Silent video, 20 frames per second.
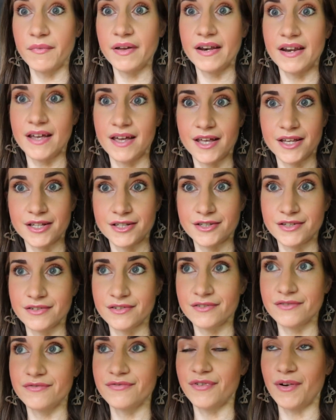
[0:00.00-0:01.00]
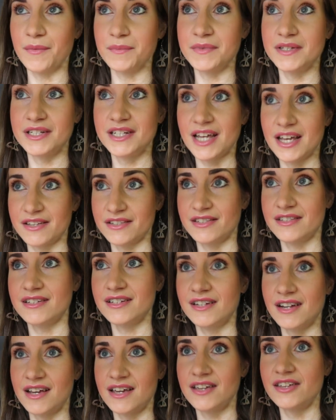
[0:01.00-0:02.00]
minute from the
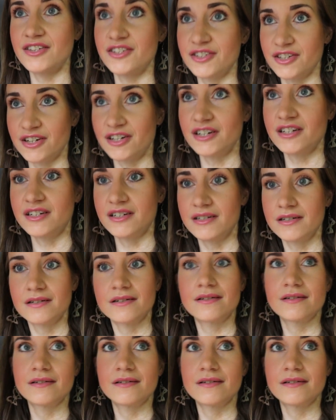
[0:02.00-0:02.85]
destination.